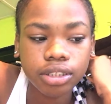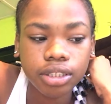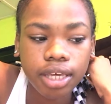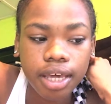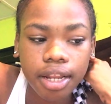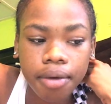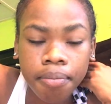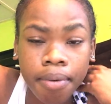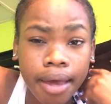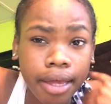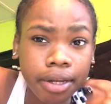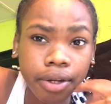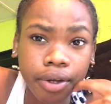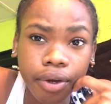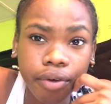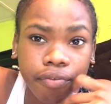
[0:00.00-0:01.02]
get a
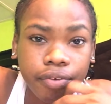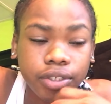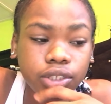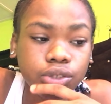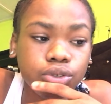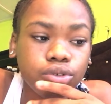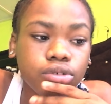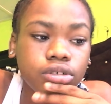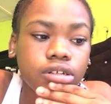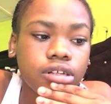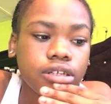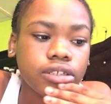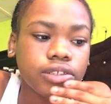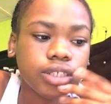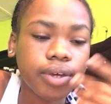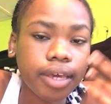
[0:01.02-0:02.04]
binder for school
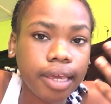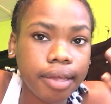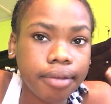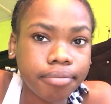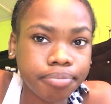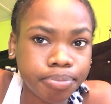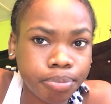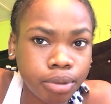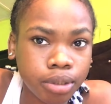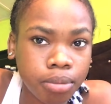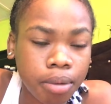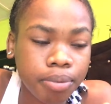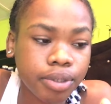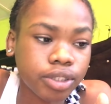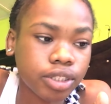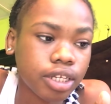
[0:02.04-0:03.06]
so I can put my
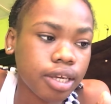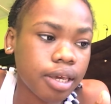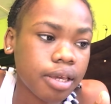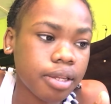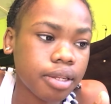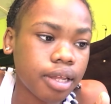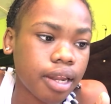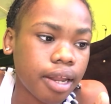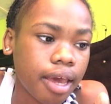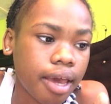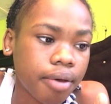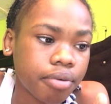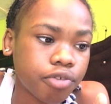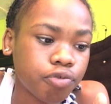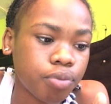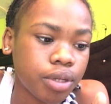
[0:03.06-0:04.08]
project in that
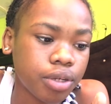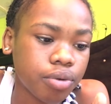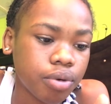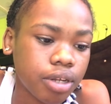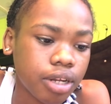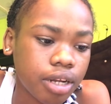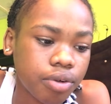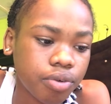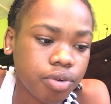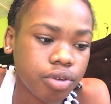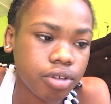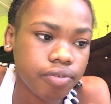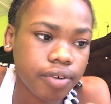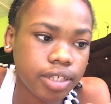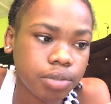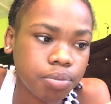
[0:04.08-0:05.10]
I've been doing. I don't know
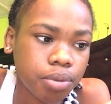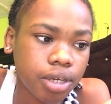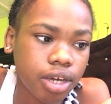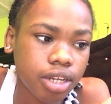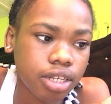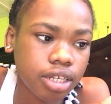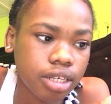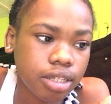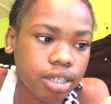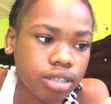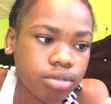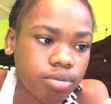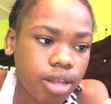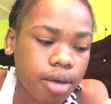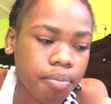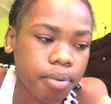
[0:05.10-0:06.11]
if I speak on it in this
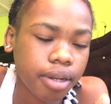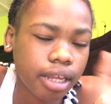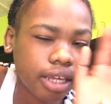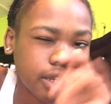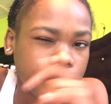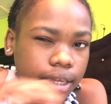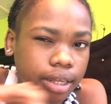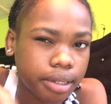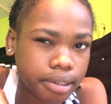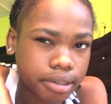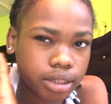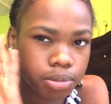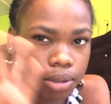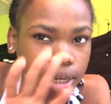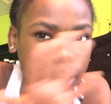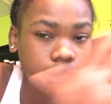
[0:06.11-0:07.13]
vlog, but I did
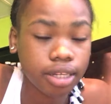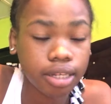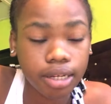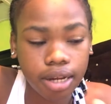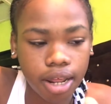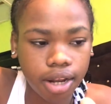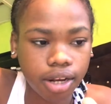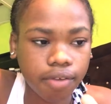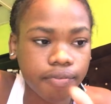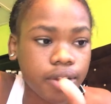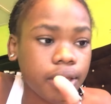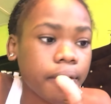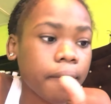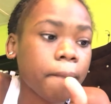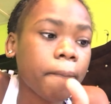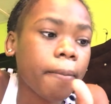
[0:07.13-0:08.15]
speak on it in another vlog.
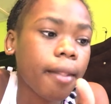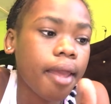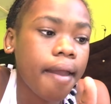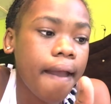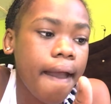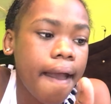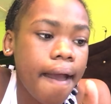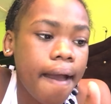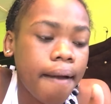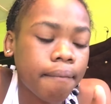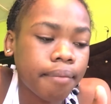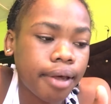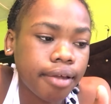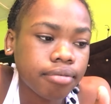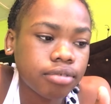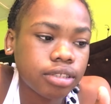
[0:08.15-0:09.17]
I'm
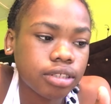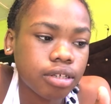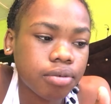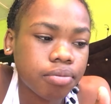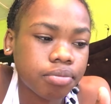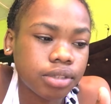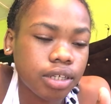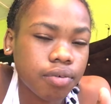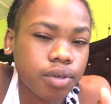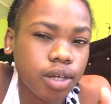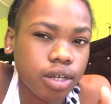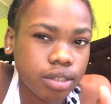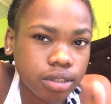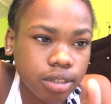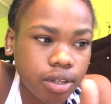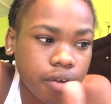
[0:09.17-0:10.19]
gonna have some self-care
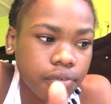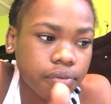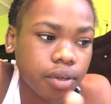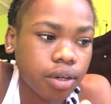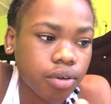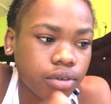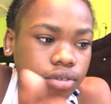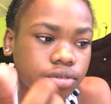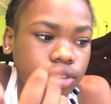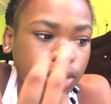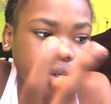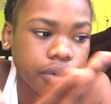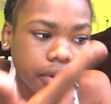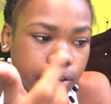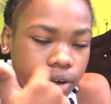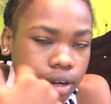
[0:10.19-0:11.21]
stuff, you know,
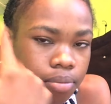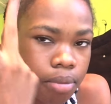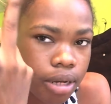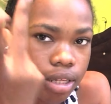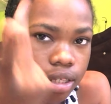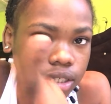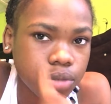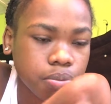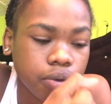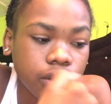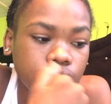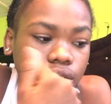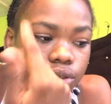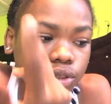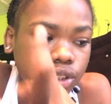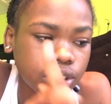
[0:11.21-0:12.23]
deodorant, body spray,
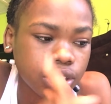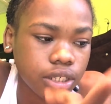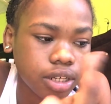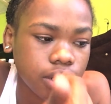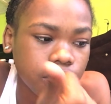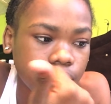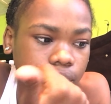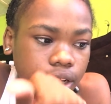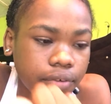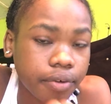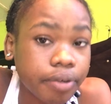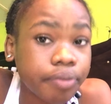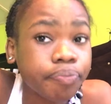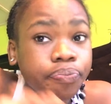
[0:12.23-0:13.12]
lotion, whatever.